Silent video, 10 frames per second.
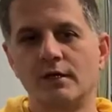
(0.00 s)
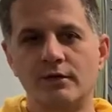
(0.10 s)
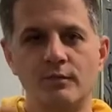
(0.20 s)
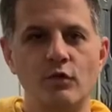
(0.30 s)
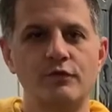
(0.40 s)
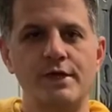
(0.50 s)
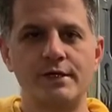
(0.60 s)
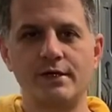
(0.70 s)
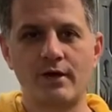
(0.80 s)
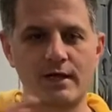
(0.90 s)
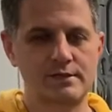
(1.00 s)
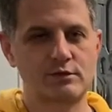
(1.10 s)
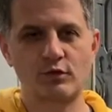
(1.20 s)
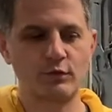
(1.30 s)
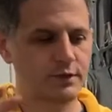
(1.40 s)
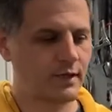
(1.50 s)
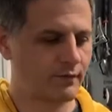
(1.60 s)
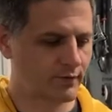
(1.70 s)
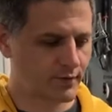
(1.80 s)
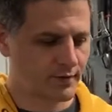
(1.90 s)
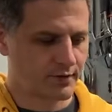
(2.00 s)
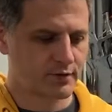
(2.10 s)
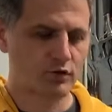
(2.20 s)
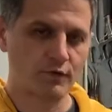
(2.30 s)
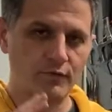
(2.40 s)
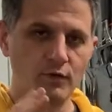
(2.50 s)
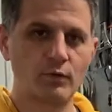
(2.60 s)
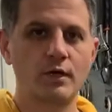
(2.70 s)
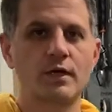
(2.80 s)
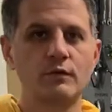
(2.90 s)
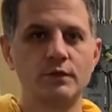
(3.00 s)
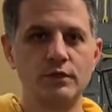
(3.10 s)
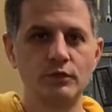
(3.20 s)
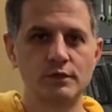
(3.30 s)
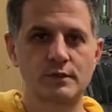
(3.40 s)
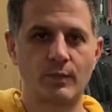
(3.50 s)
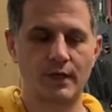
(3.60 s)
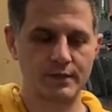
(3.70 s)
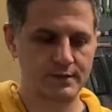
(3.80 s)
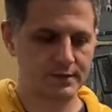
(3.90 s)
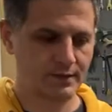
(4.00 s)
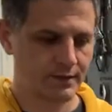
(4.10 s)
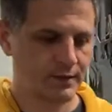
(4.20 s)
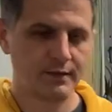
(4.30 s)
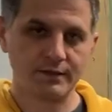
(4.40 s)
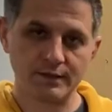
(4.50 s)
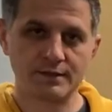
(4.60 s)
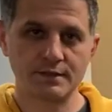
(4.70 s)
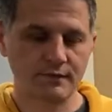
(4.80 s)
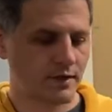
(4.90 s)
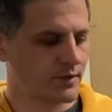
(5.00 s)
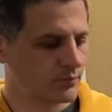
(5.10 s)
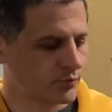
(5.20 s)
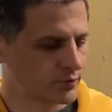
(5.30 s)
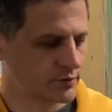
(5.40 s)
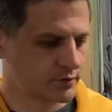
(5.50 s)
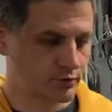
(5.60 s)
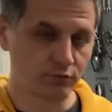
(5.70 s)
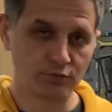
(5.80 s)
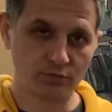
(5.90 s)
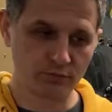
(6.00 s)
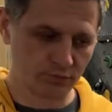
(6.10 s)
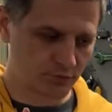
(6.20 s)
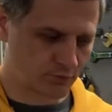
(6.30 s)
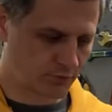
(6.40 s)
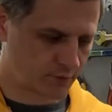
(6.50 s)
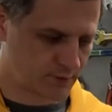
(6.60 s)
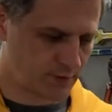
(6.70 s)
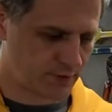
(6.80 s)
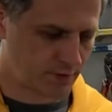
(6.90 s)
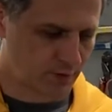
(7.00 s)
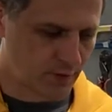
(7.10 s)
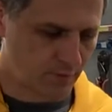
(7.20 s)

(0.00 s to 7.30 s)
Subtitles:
removed any rust or whatever, so if you're working with used parts, this is very important to consider.